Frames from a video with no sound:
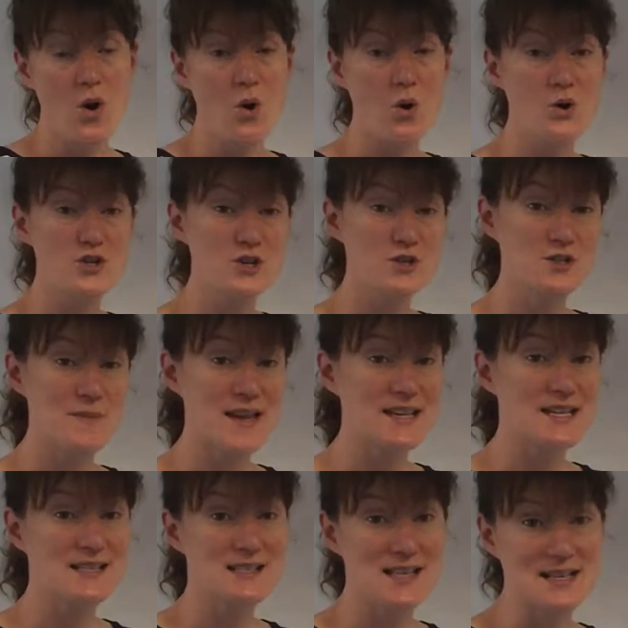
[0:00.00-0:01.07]
or just
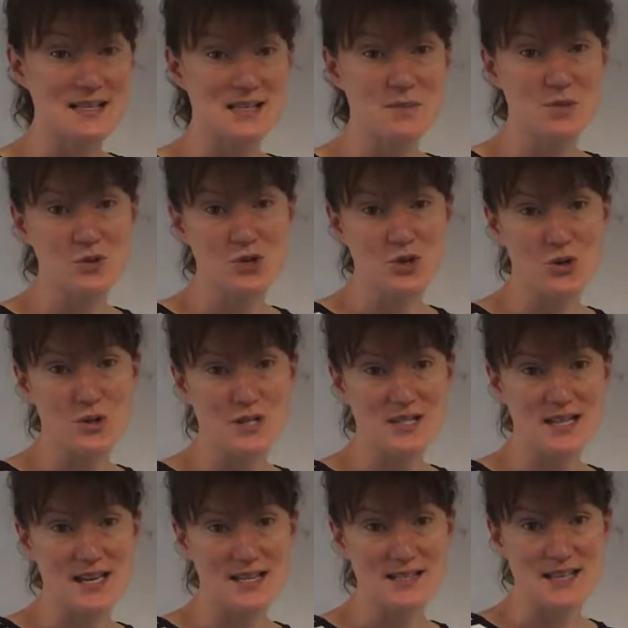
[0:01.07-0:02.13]
making sensible
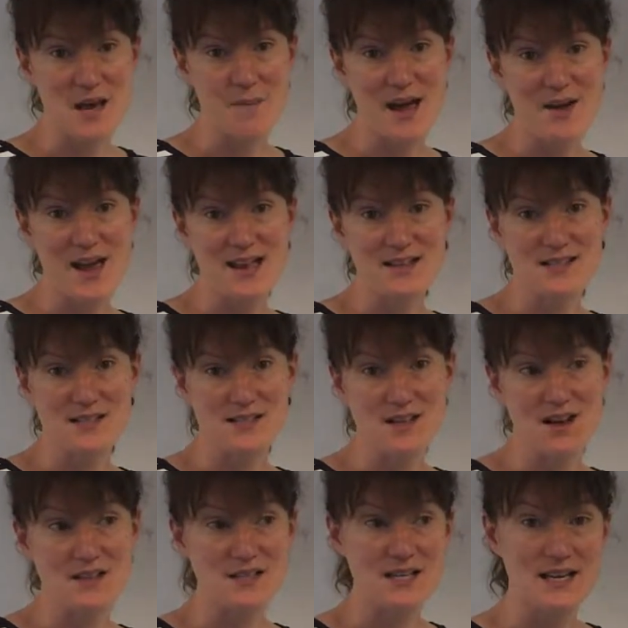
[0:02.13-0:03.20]
choices about
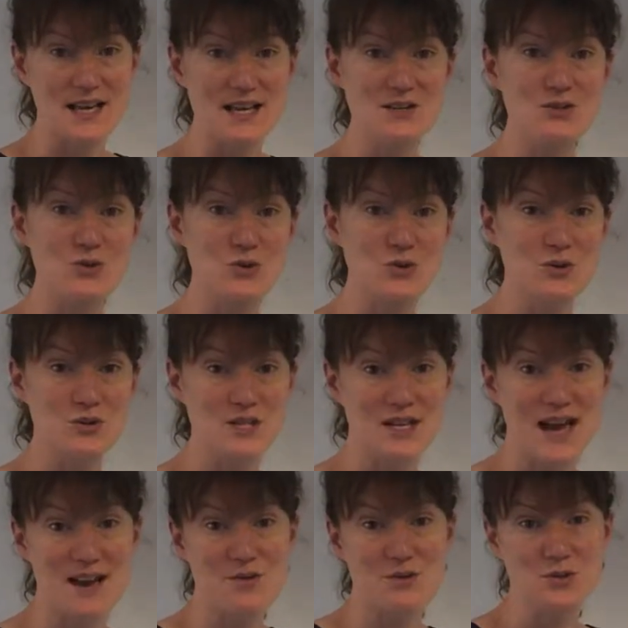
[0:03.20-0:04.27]
exercising indoors and
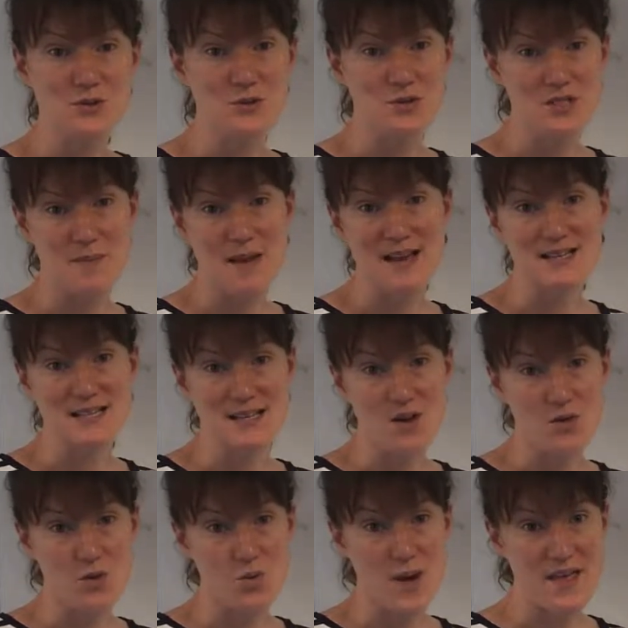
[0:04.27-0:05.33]
outdoors depending
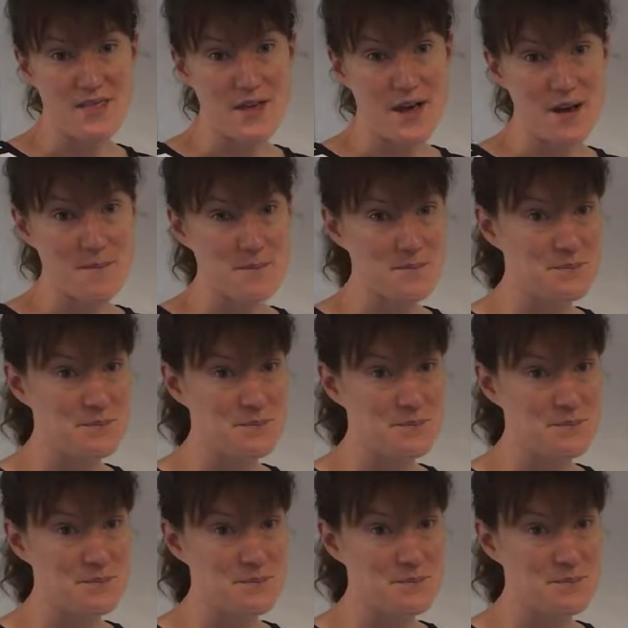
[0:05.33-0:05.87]
on the weather.